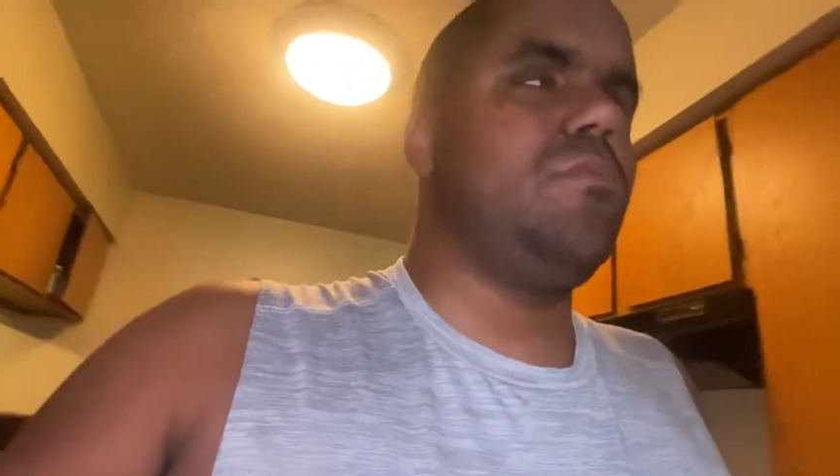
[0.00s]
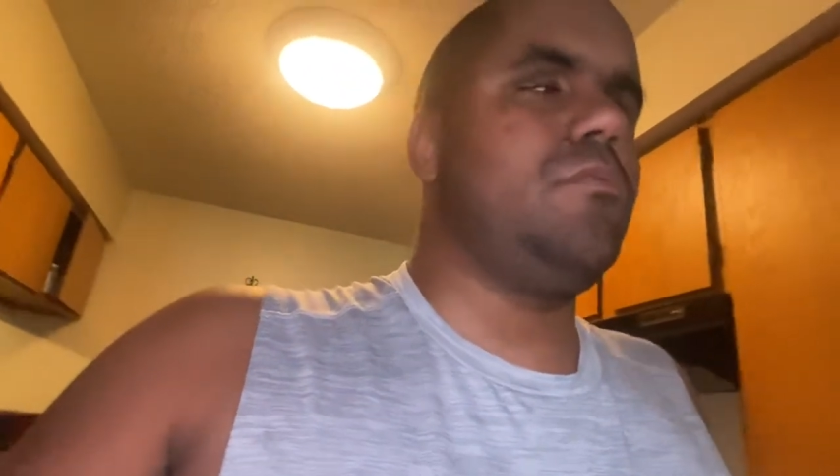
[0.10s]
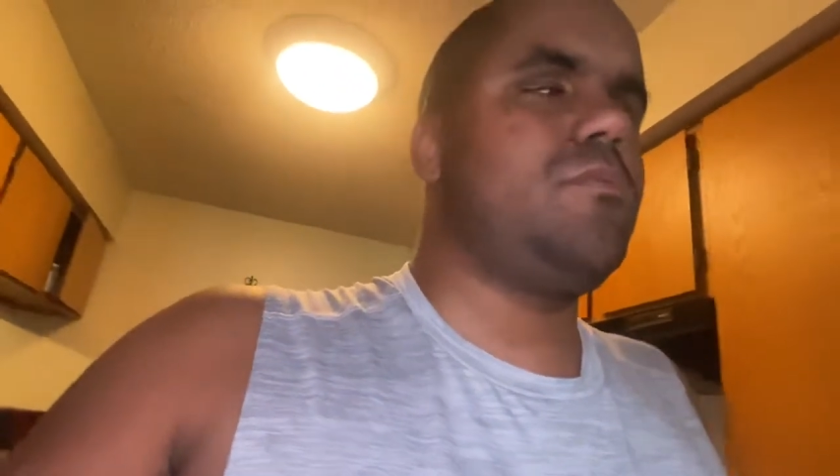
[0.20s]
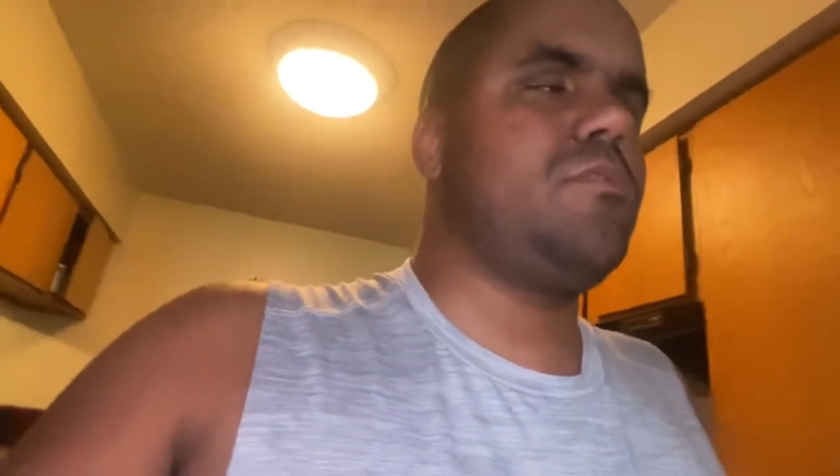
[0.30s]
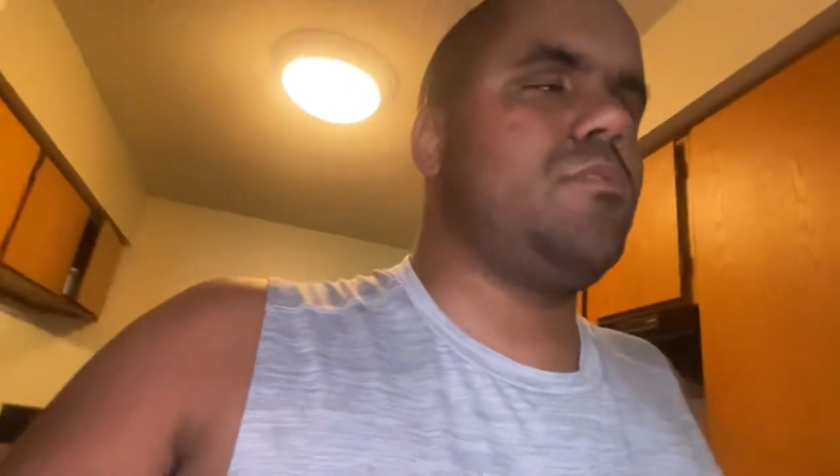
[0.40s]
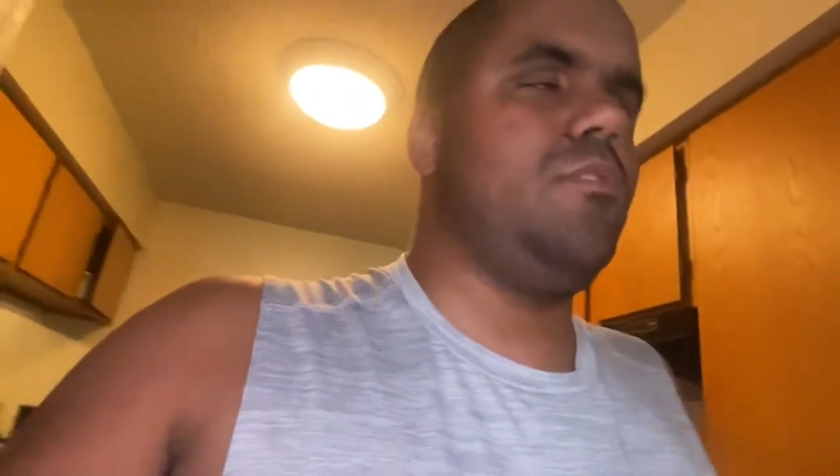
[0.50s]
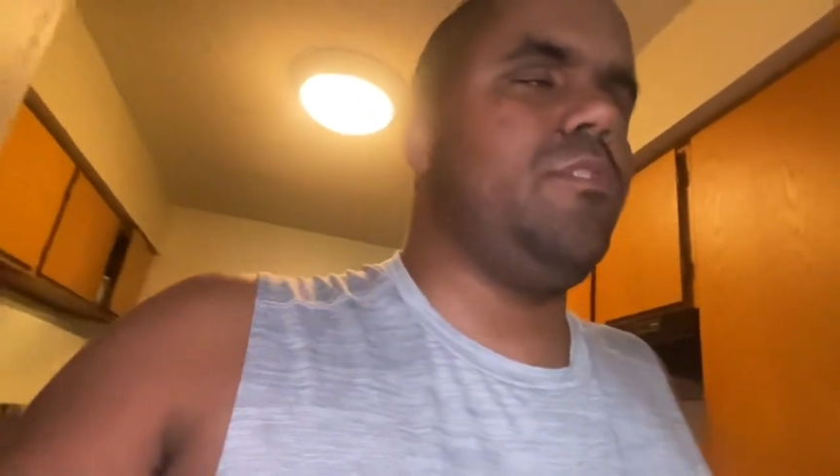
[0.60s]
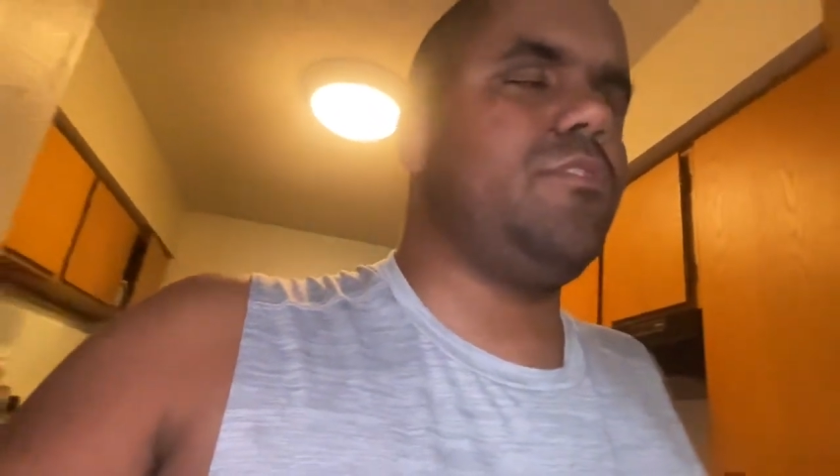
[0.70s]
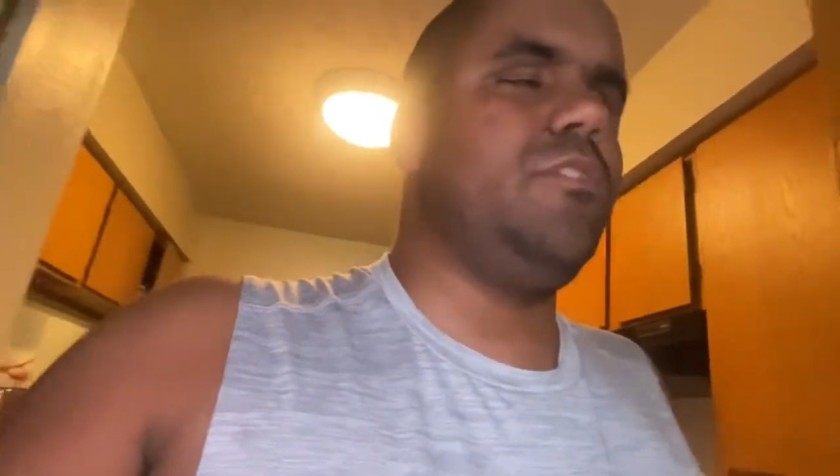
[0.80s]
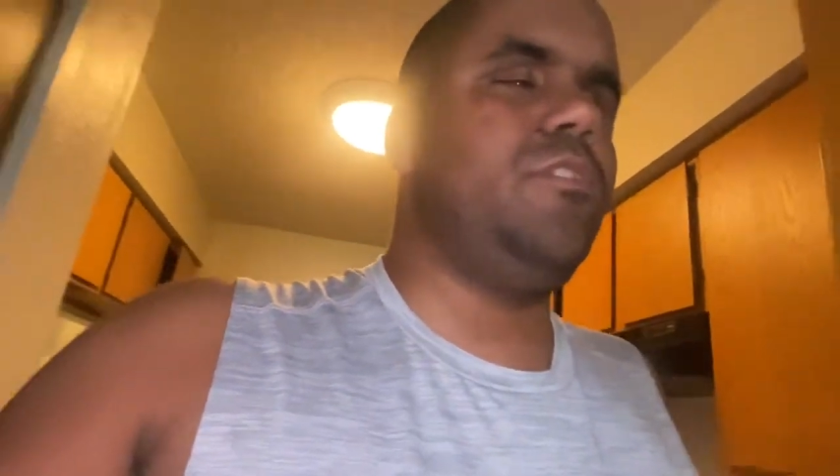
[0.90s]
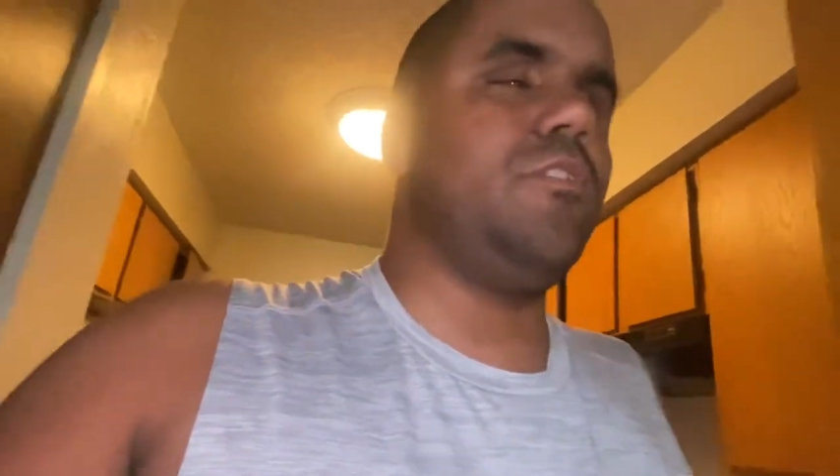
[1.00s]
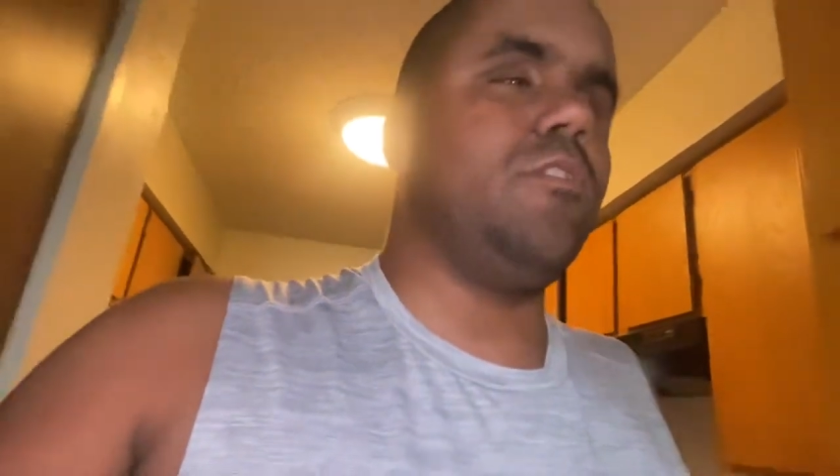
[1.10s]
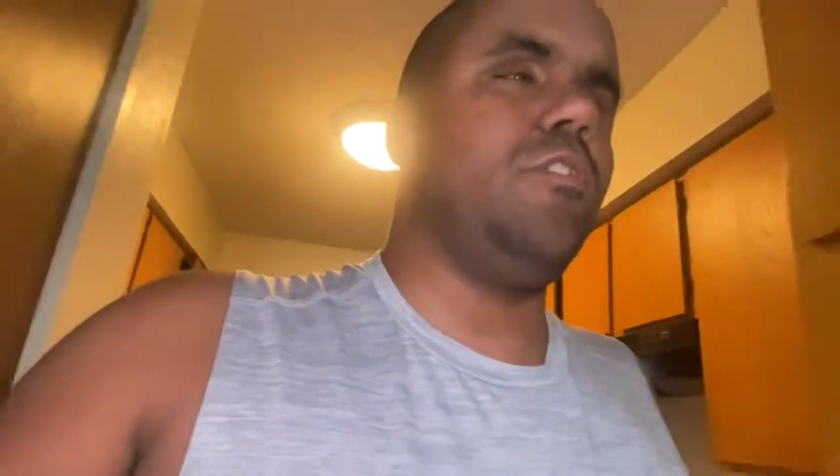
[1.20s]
slanted and